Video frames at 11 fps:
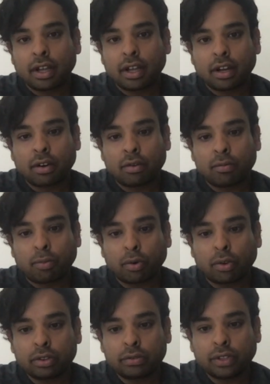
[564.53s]
Now,
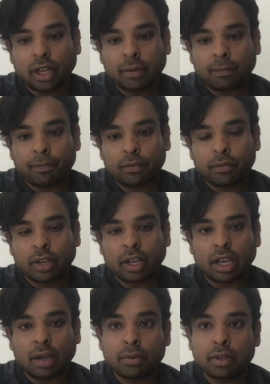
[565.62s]
both of them, we're
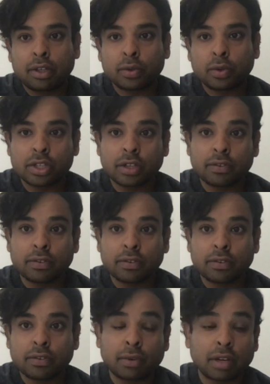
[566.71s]
able to achieve
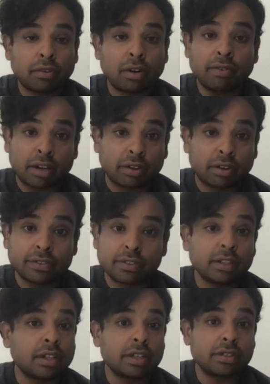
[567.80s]
some level of accuracy
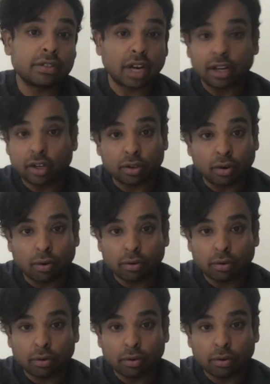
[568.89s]
that's ready to go.